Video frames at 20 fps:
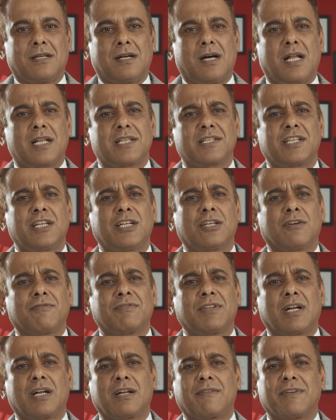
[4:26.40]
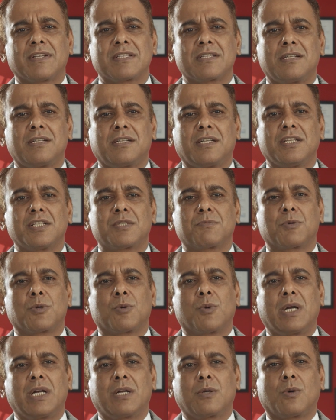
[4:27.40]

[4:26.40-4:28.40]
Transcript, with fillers: Our state-of-the-art facilities provide